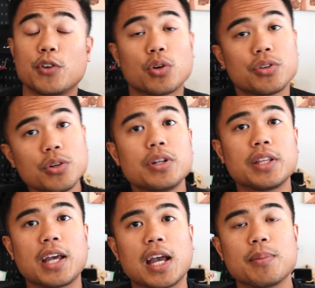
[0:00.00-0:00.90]
If you're new to
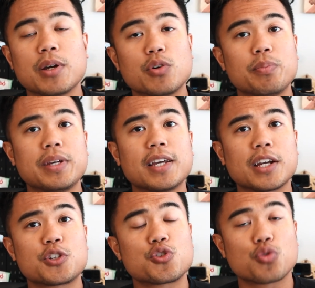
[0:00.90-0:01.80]
the game, it would be
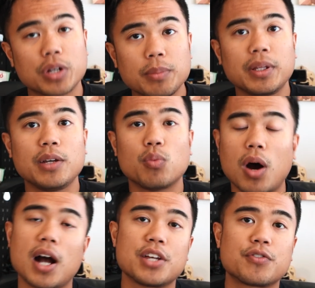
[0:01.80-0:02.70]
extremely
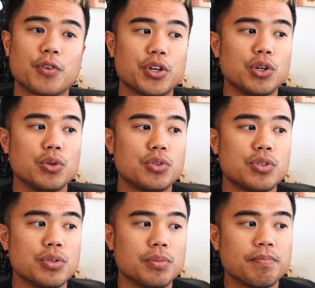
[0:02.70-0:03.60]
wise for you
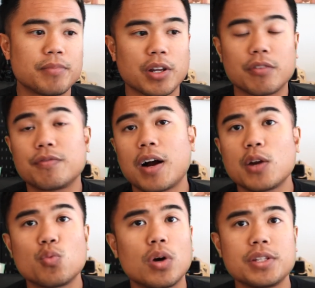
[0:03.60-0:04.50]
to
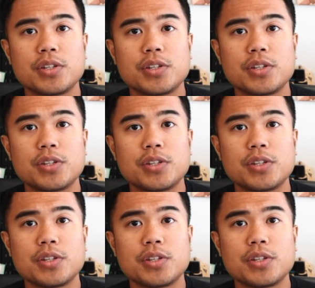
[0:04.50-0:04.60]
find 1